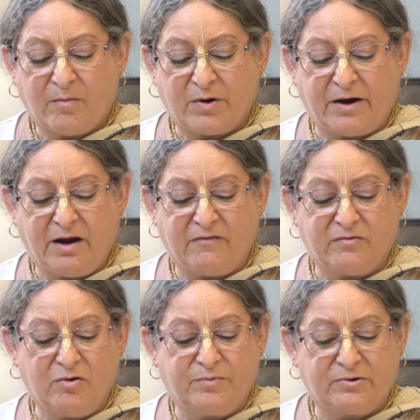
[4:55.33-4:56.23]
but I have
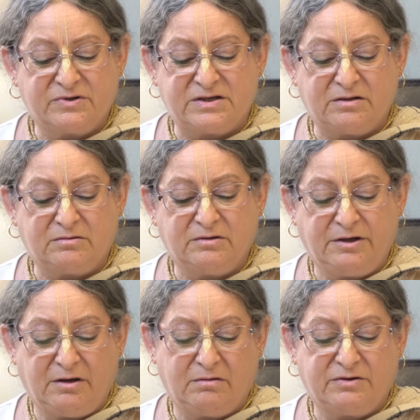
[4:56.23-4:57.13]
no personal
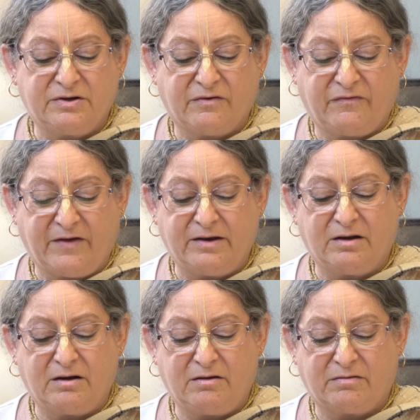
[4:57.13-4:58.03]
need to defend
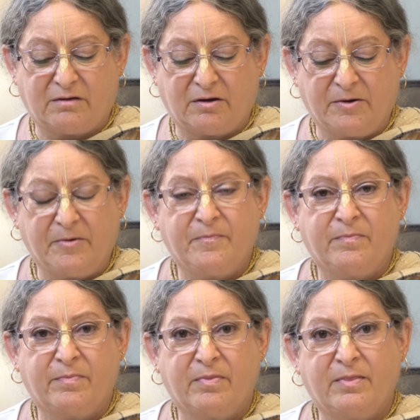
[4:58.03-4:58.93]
anything.
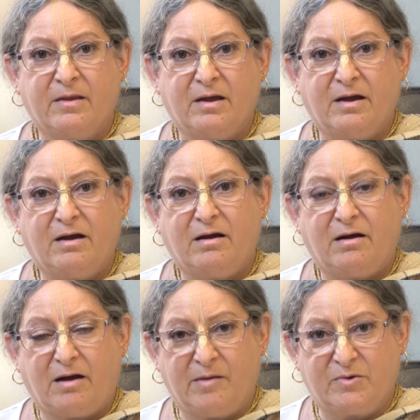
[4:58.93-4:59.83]

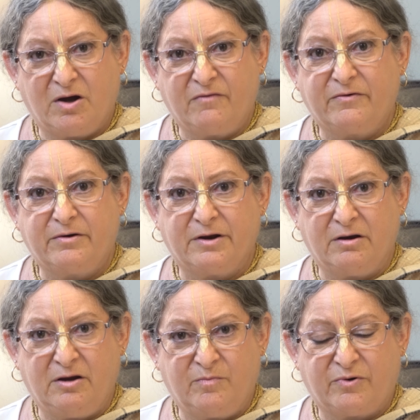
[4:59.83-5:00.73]
I'm covered
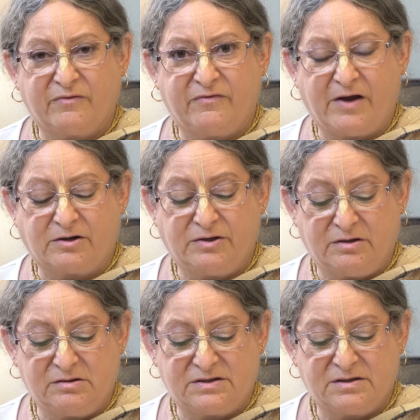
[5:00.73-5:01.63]
in
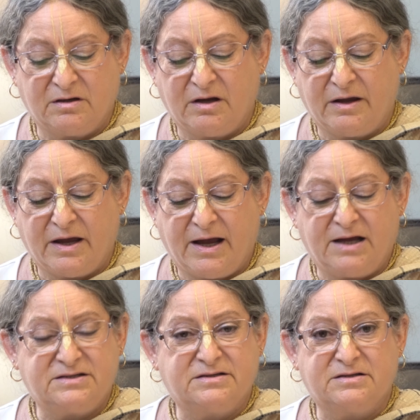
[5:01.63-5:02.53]
imperfections,
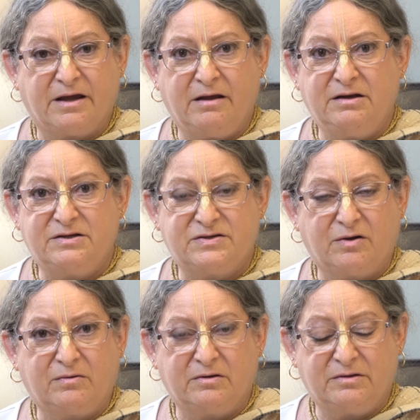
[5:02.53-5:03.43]
as is any
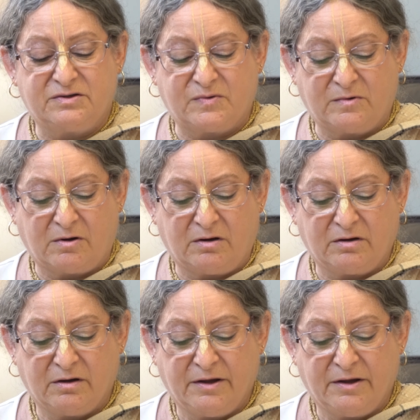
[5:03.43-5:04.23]
soul in this world.